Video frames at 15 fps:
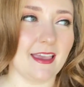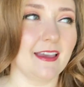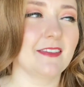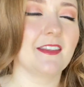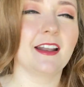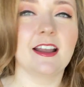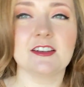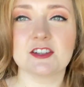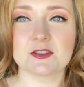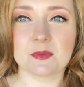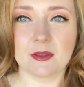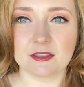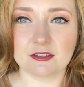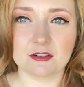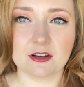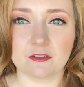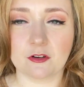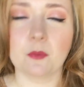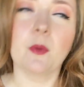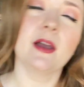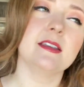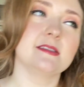And then I just went through
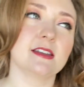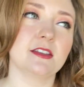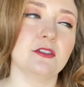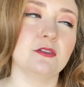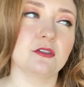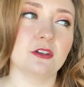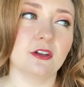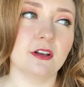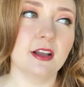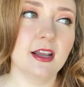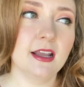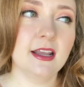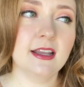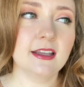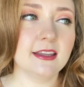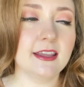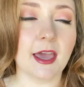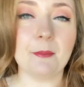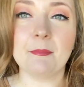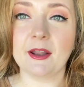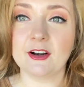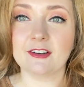different ways that you could
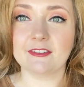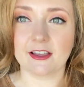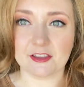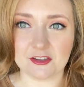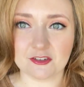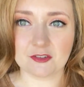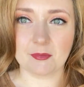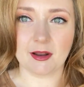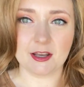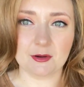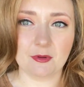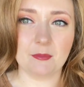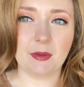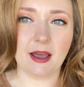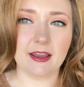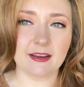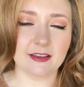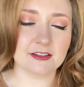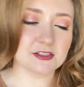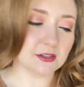get better value for money when buying it.